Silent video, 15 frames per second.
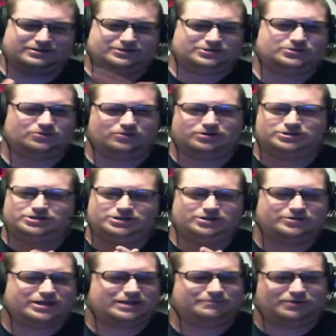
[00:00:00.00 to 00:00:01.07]
George, you
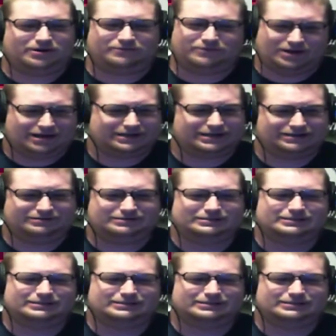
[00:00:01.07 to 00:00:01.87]
keep on rocking.